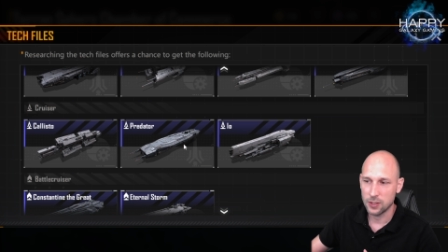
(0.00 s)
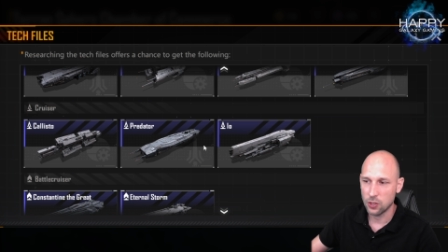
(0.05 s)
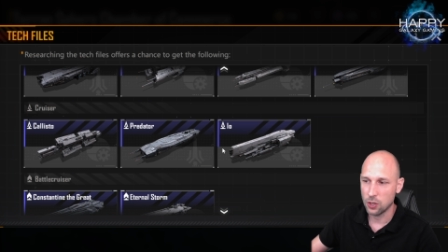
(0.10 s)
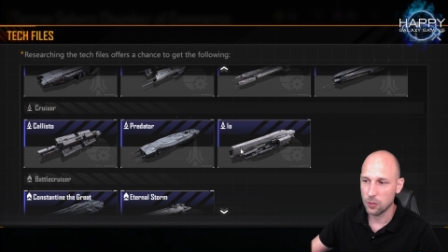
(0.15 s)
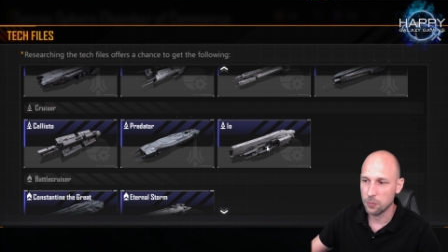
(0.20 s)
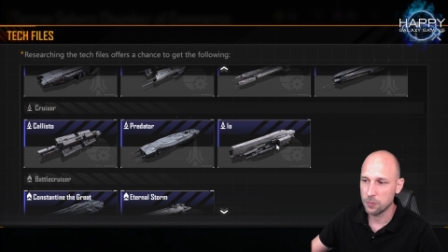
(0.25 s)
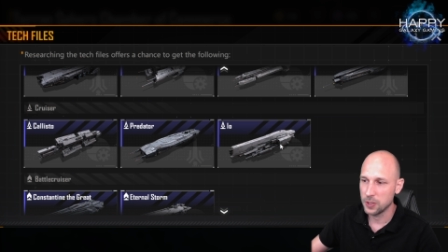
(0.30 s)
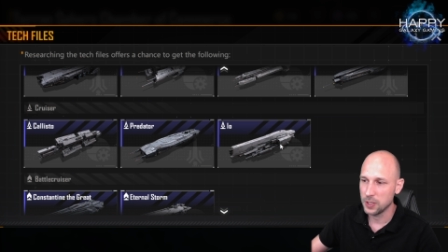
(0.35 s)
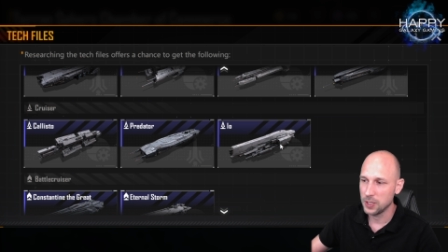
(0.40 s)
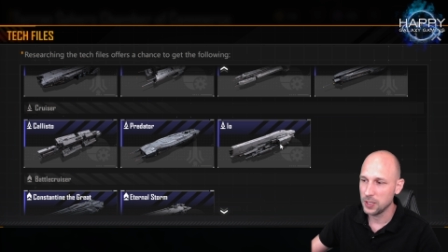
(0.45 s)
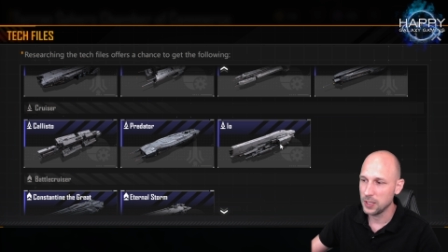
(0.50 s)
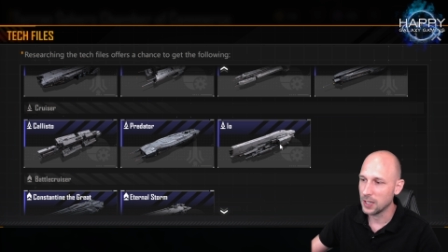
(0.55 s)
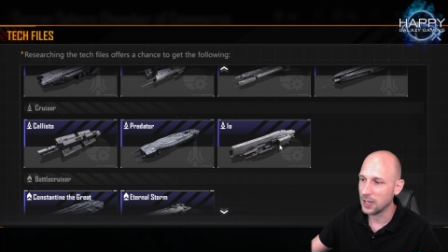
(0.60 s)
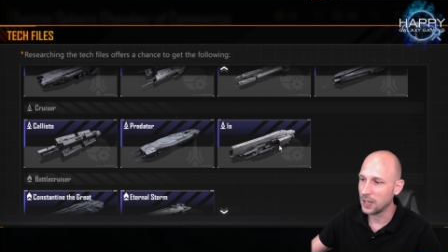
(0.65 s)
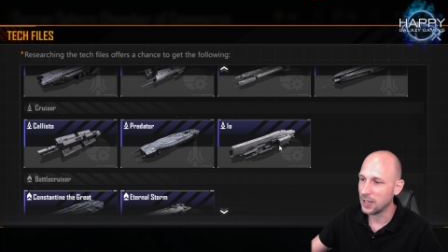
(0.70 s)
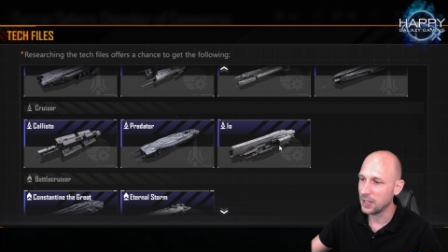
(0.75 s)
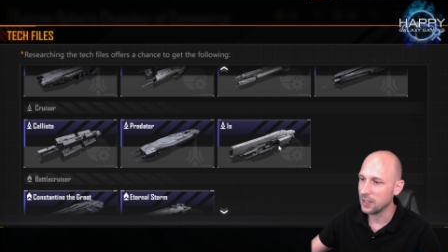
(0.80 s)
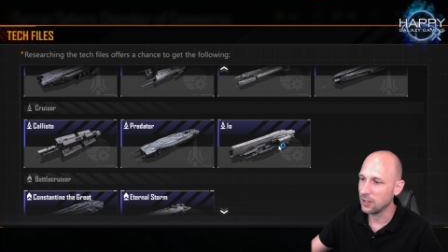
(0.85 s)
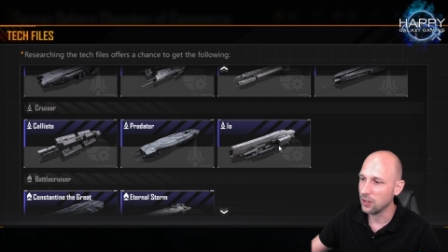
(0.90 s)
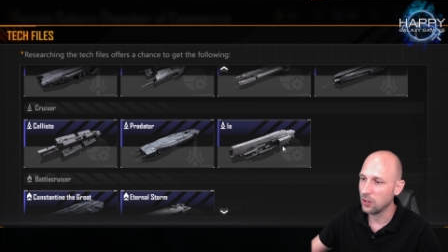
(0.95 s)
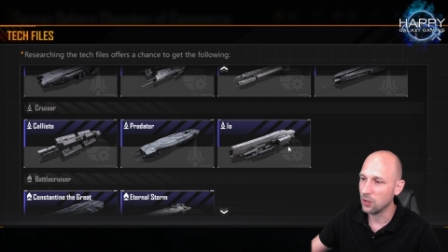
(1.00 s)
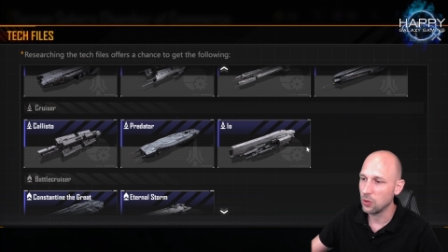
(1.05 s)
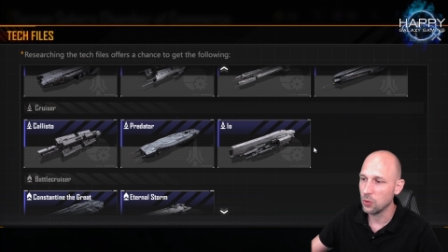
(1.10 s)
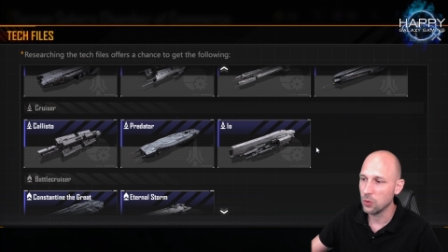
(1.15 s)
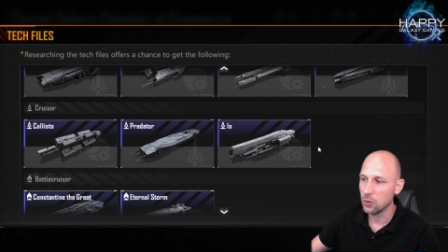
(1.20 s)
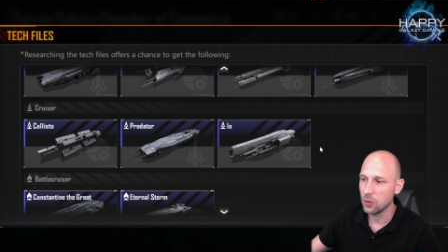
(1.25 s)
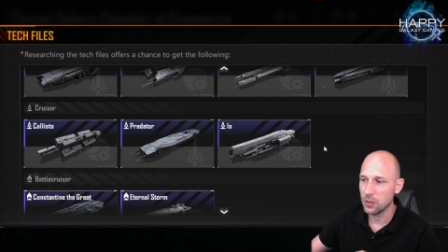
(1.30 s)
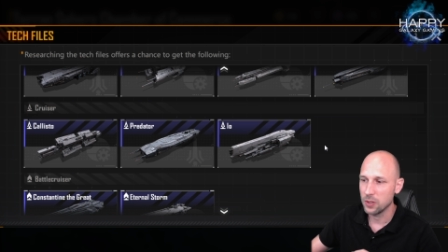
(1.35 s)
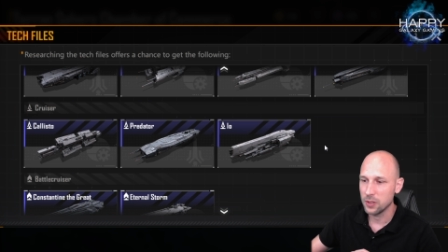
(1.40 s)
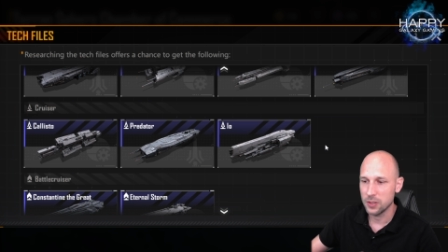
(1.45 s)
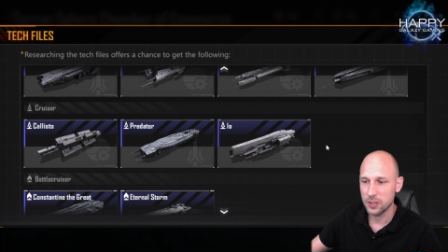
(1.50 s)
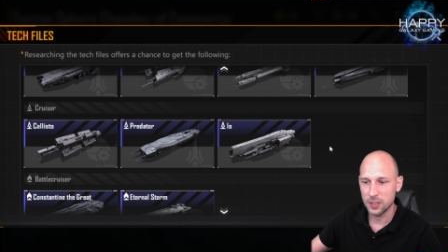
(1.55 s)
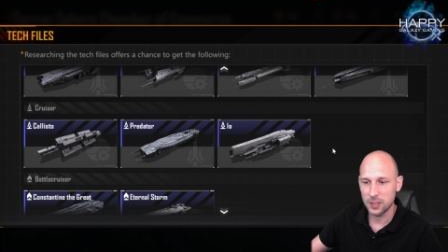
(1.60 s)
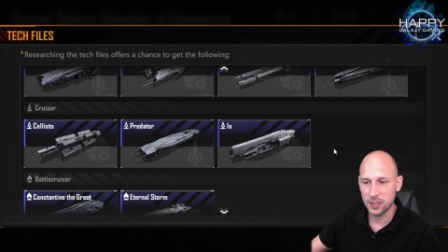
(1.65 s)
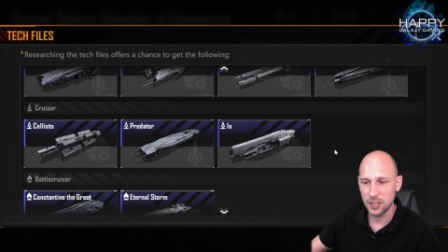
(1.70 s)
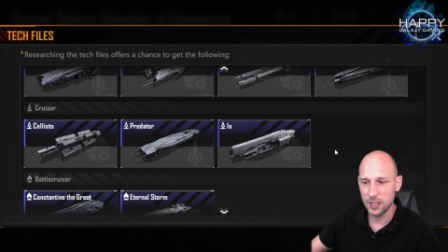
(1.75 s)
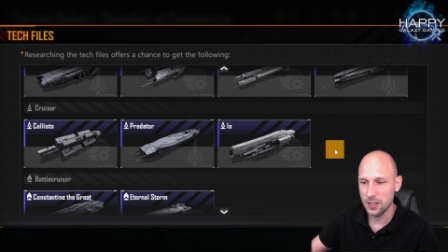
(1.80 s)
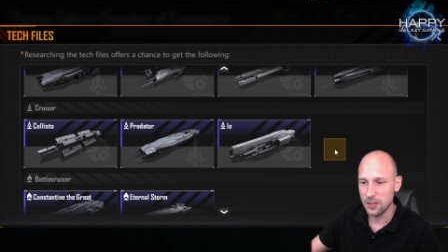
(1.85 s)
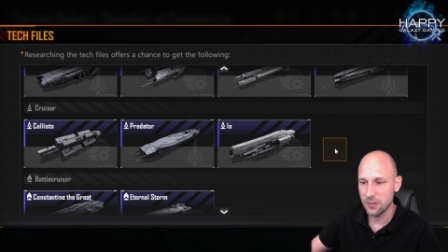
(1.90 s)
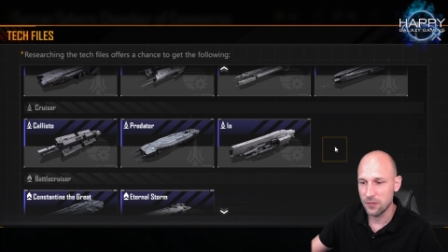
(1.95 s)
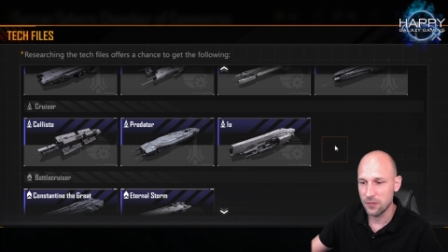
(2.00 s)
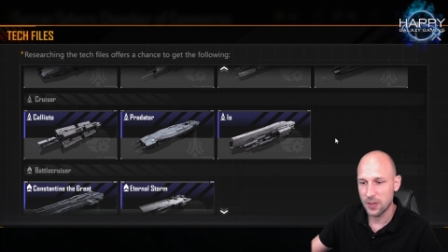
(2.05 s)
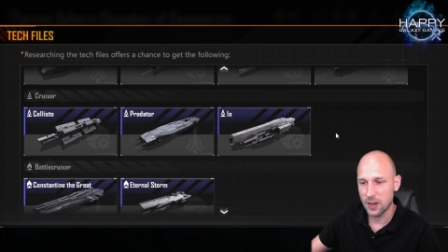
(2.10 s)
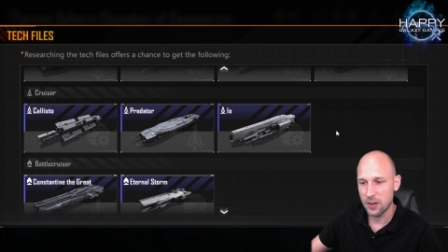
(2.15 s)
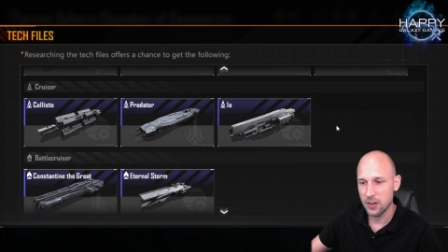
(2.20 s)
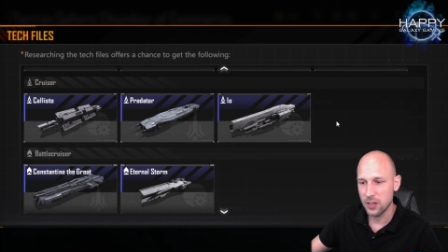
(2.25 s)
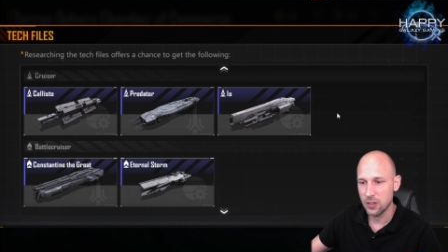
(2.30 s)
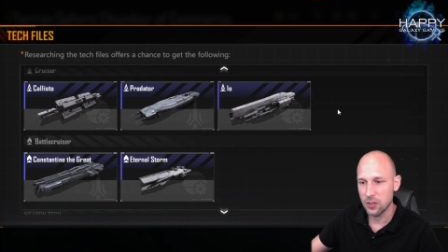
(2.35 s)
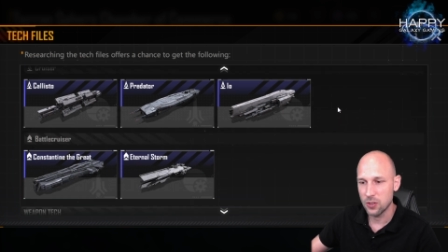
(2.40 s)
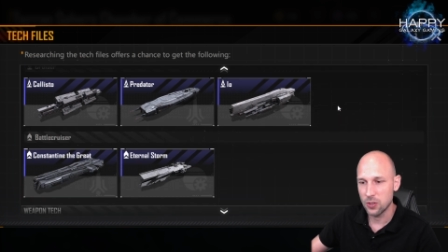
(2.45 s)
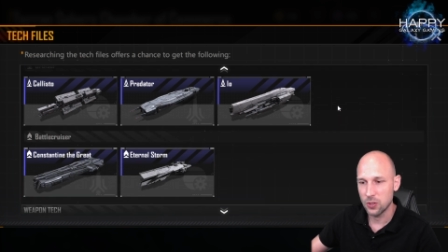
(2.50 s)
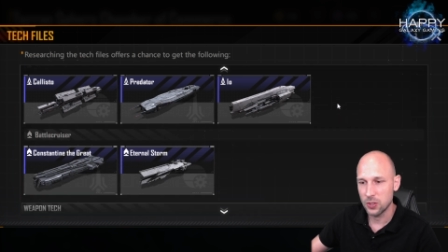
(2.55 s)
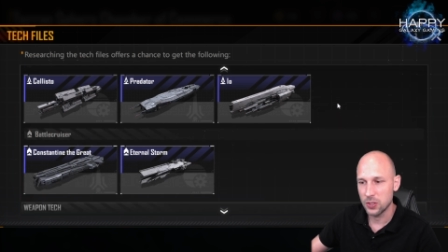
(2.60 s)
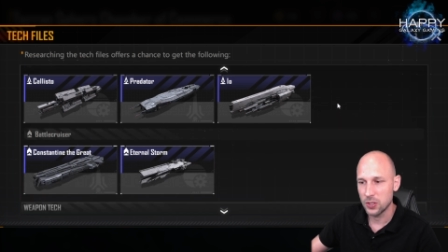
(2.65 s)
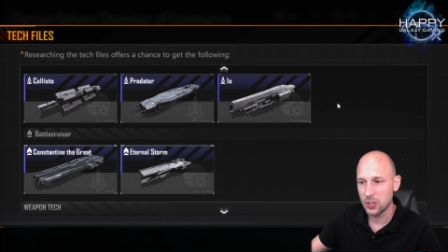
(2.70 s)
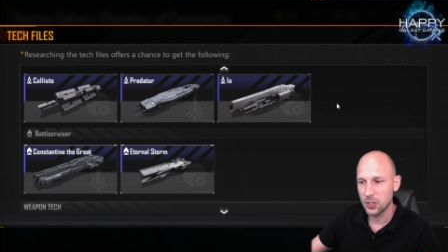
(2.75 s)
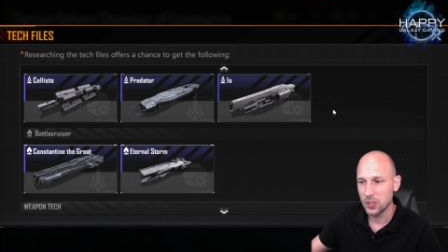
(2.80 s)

top tier IO, still very good.